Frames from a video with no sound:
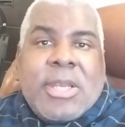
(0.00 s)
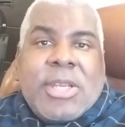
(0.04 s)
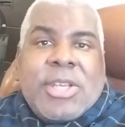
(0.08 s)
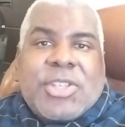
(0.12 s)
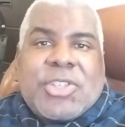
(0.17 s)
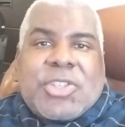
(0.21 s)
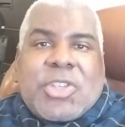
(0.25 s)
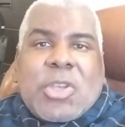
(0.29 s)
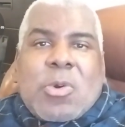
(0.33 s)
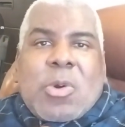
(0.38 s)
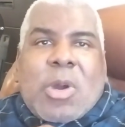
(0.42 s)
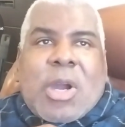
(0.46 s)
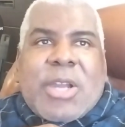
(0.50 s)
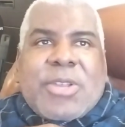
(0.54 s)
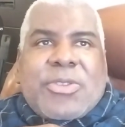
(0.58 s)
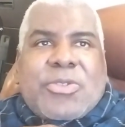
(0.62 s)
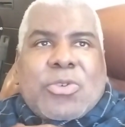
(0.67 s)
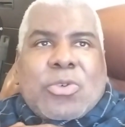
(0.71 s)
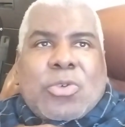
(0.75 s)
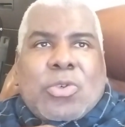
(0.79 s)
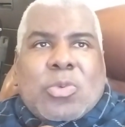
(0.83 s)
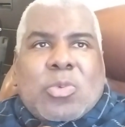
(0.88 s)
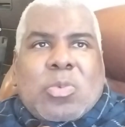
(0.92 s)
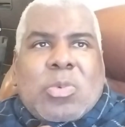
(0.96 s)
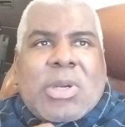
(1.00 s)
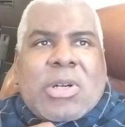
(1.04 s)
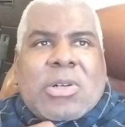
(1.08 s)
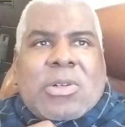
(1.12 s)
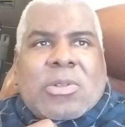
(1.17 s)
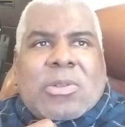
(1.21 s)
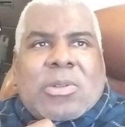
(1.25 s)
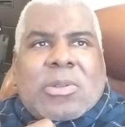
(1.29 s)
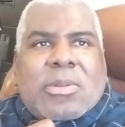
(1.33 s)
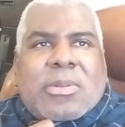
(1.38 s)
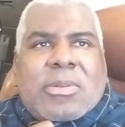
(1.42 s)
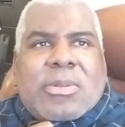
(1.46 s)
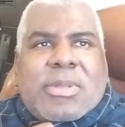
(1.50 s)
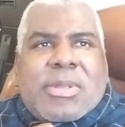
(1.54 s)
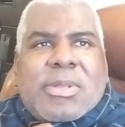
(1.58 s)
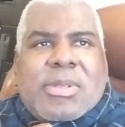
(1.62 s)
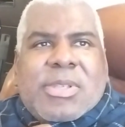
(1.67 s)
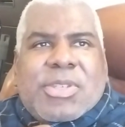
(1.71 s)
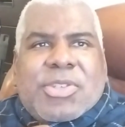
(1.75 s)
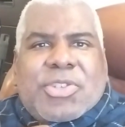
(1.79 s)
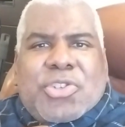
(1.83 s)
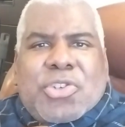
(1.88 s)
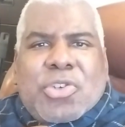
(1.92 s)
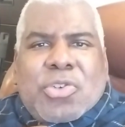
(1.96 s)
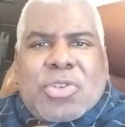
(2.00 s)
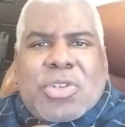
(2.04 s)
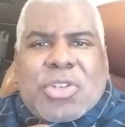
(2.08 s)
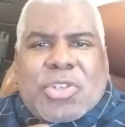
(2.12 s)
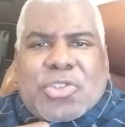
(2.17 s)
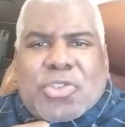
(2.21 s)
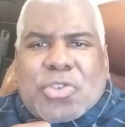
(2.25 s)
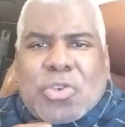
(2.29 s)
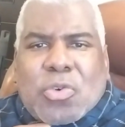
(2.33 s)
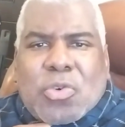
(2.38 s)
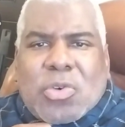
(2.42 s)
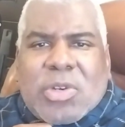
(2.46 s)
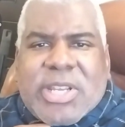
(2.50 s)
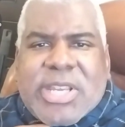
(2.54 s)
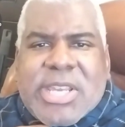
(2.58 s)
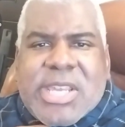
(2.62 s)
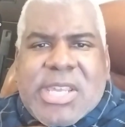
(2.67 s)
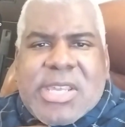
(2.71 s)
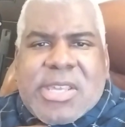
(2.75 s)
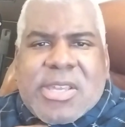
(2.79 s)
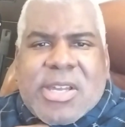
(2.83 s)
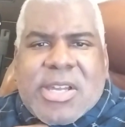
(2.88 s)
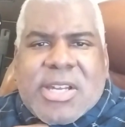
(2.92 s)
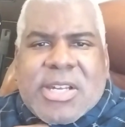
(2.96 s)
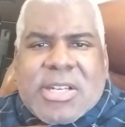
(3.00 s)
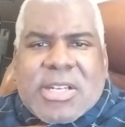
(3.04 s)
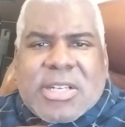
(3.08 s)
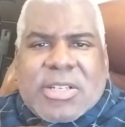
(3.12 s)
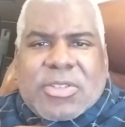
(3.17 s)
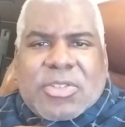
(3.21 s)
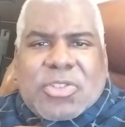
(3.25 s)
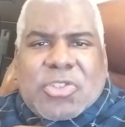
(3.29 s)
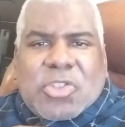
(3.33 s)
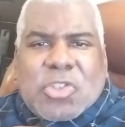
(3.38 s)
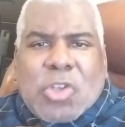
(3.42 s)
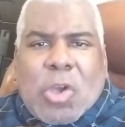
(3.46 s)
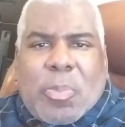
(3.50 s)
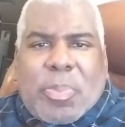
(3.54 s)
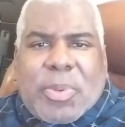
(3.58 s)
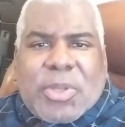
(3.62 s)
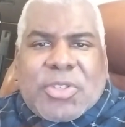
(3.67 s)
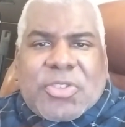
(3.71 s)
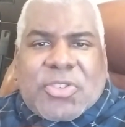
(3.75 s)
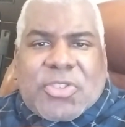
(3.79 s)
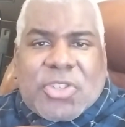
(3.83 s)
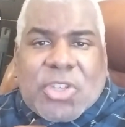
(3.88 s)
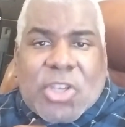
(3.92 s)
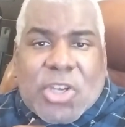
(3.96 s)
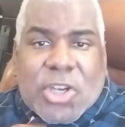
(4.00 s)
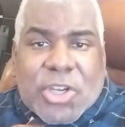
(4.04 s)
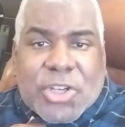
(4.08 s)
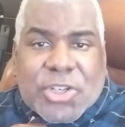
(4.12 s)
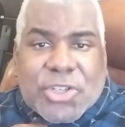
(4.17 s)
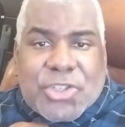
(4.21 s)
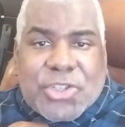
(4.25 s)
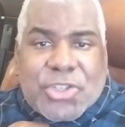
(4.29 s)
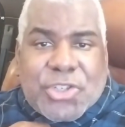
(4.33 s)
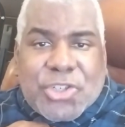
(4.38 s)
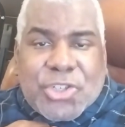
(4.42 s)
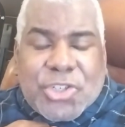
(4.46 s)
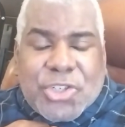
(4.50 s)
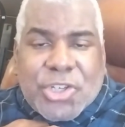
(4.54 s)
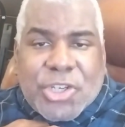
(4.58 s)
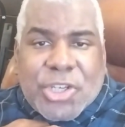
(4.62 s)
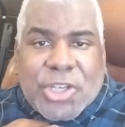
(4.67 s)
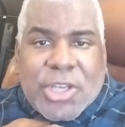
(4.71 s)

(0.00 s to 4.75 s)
So I thought, well, shouldn't surely uh, stop and search